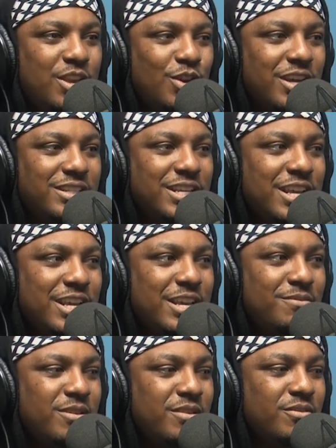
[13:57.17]
you can't
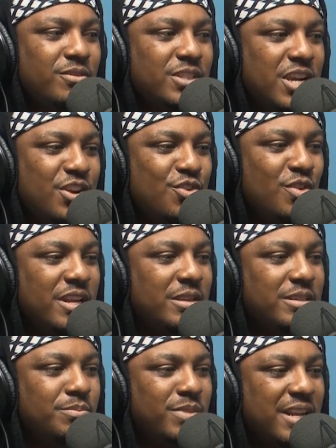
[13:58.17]
even
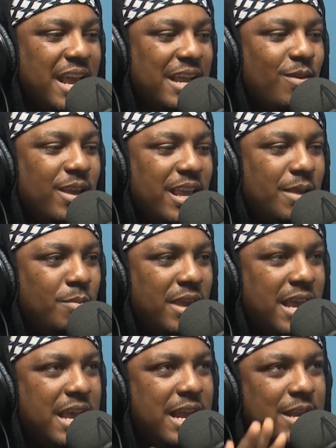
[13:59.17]
genuinely be like, okay,
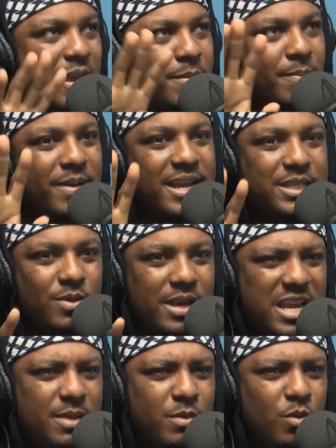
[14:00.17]
may I do a party
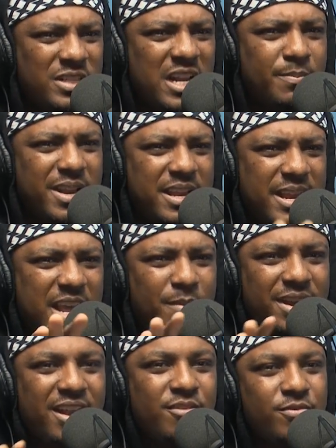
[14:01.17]
because I'm a party
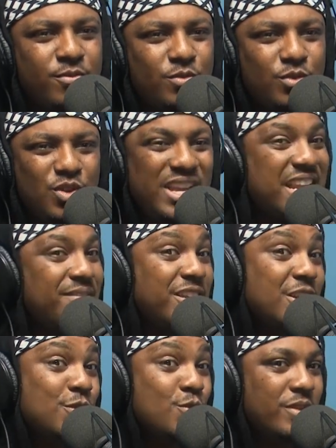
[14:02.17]
downfall. You can't
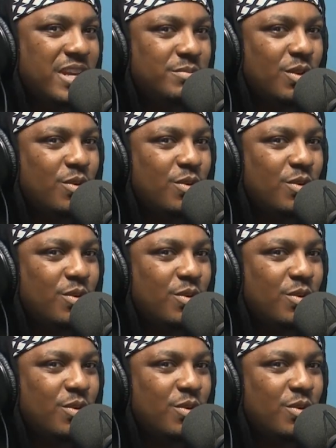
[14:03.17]
even do that